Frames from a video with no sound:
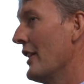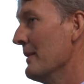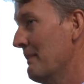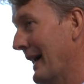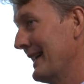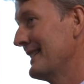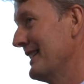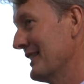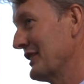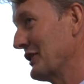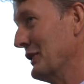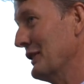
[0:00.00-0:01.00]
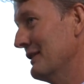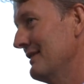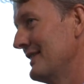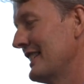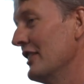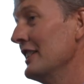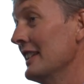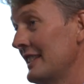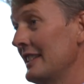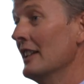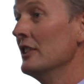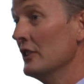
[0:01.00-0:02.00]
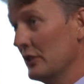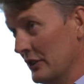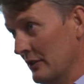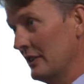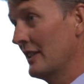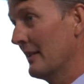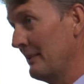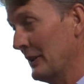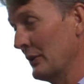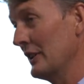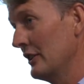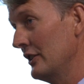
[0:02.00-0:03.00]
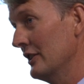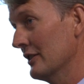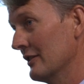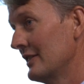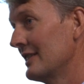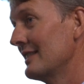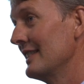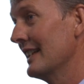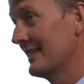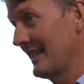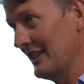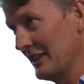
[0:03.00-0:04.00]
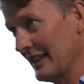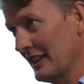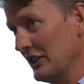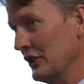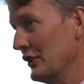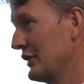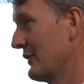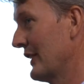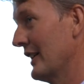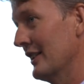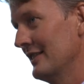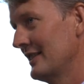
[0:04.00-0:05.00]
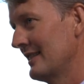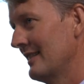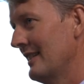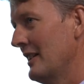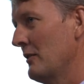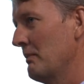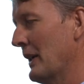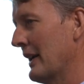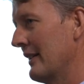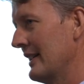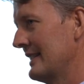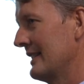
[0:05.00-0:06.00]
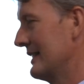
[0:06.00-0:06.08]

they're banked in the soil. So yes, you, you, you, they're building yields, yes, and you're getting use for those. But this